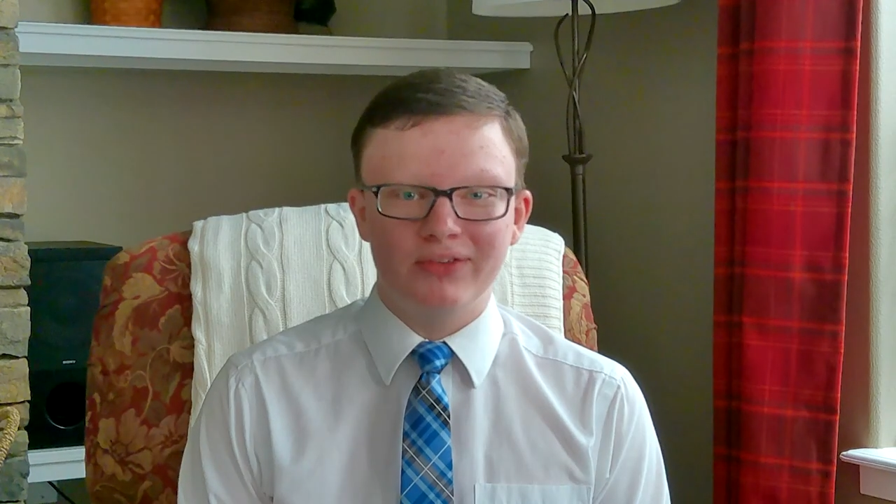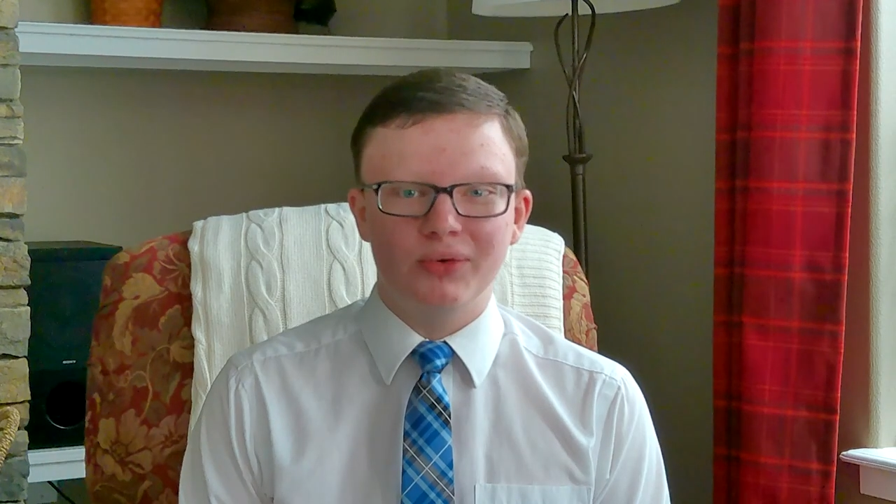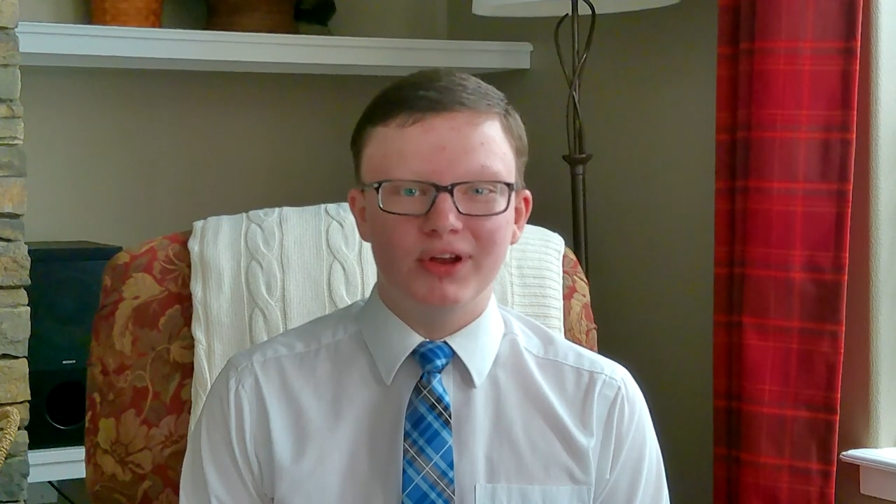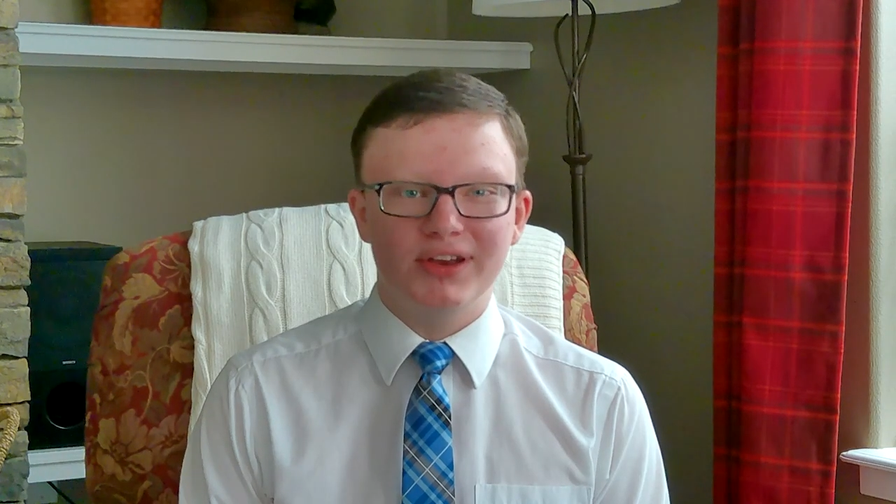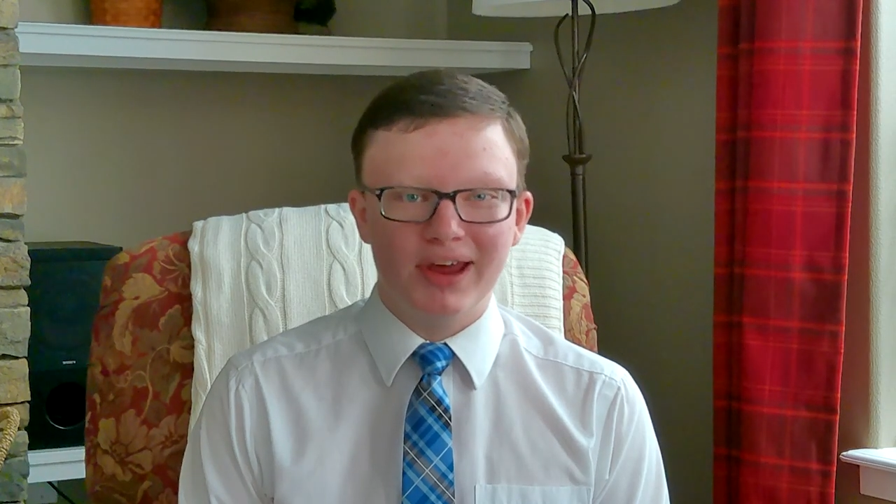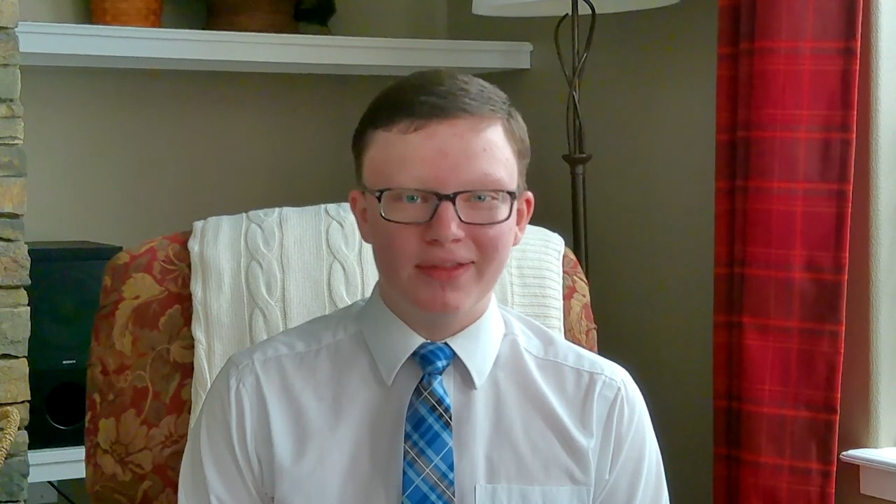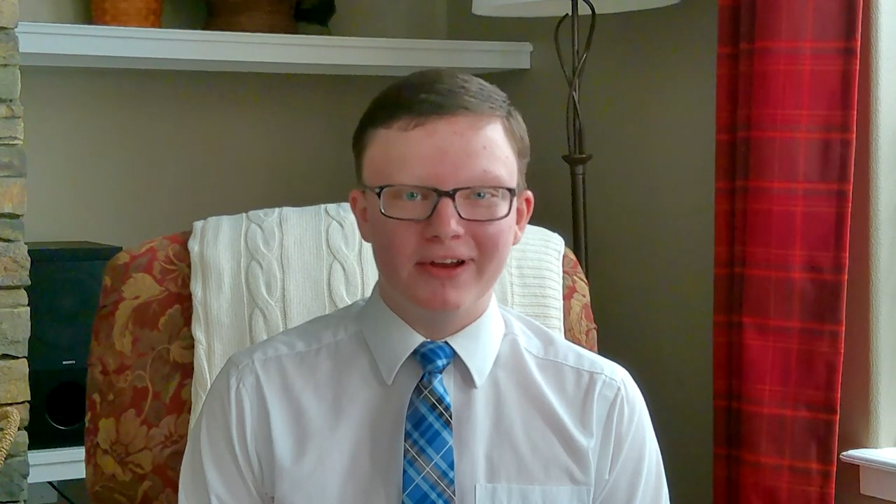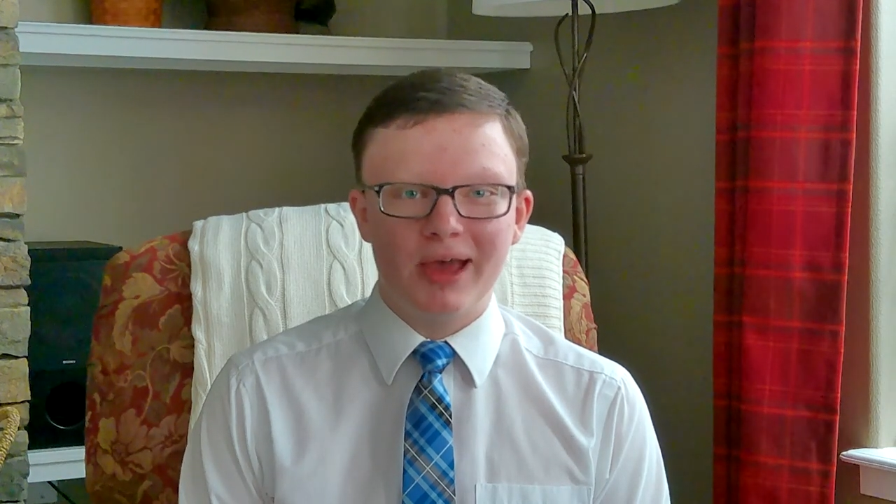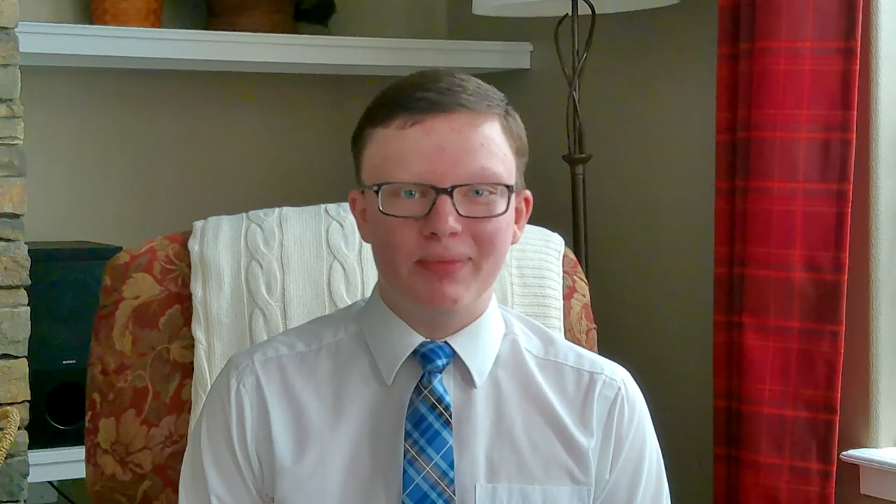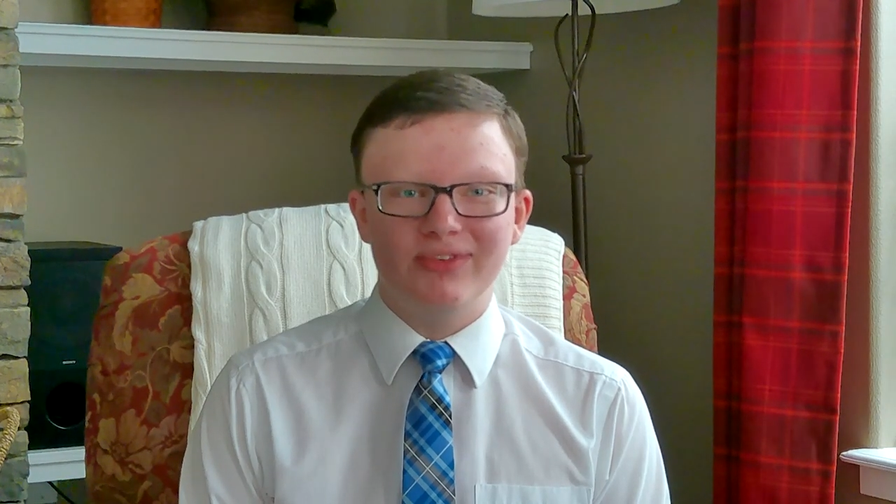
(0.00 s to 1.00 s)
to another
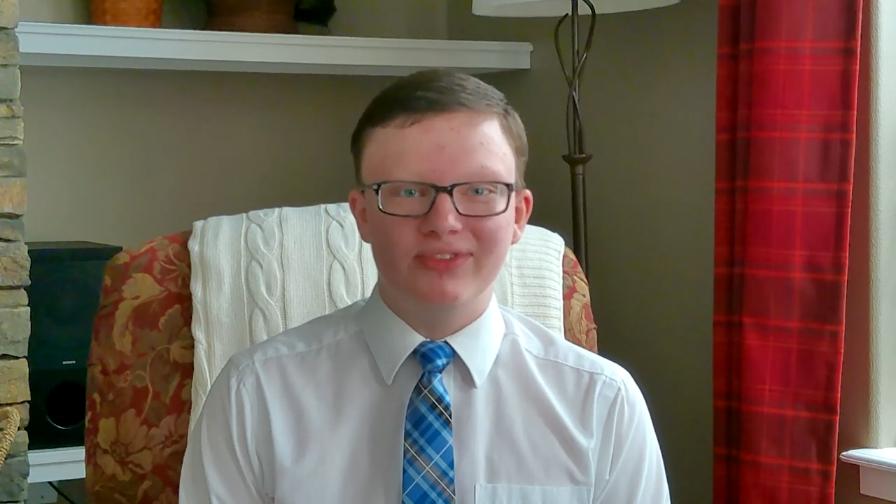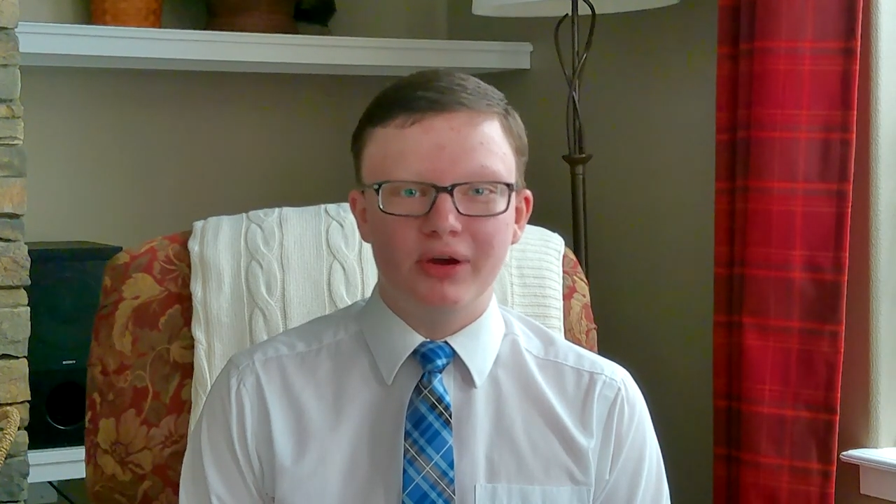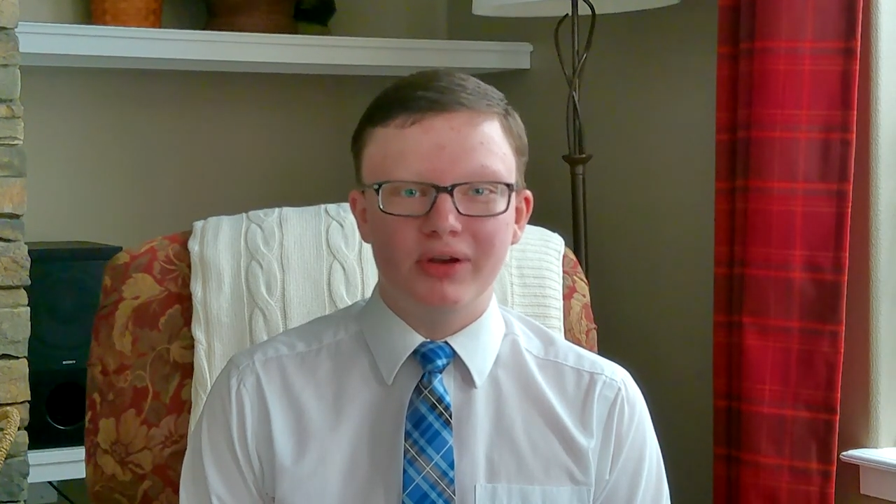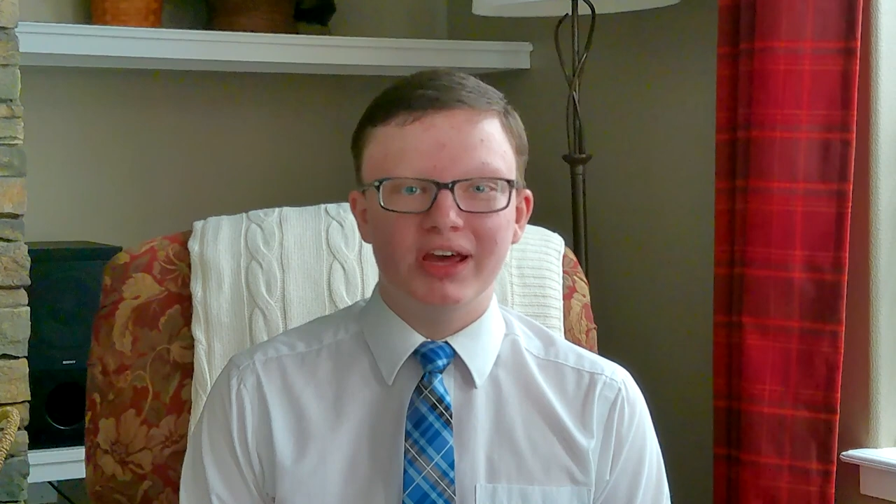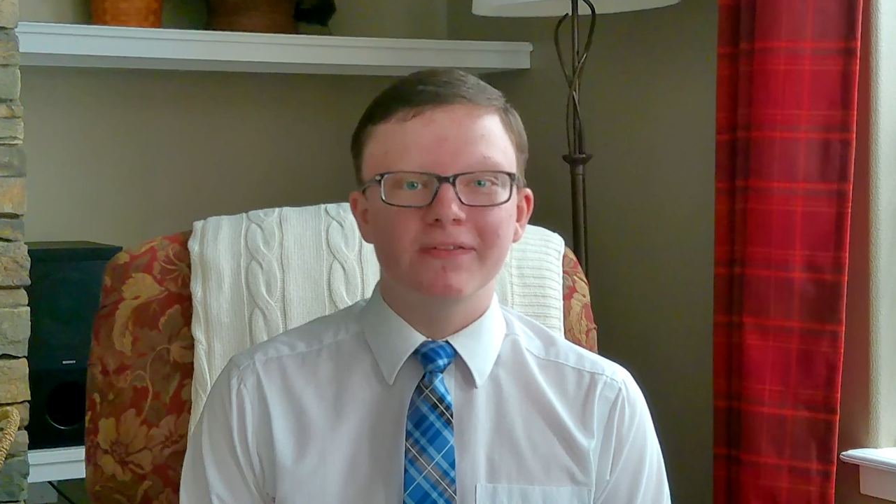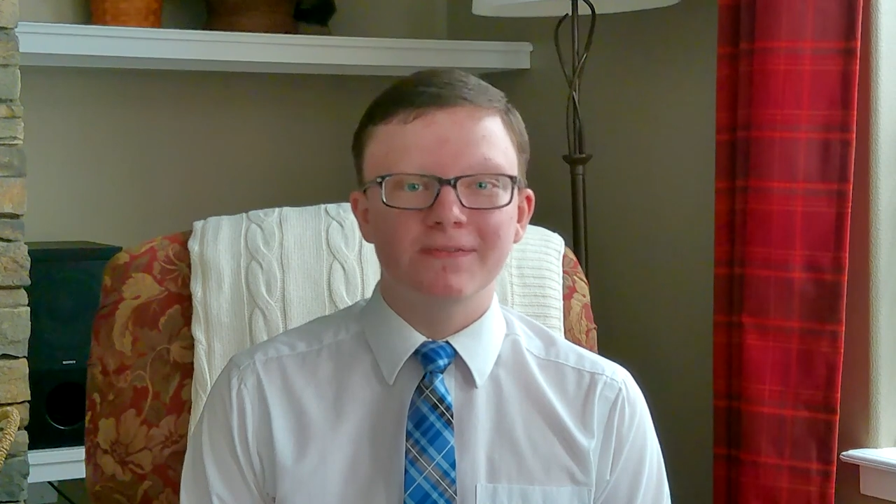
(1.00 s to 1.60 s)
episode of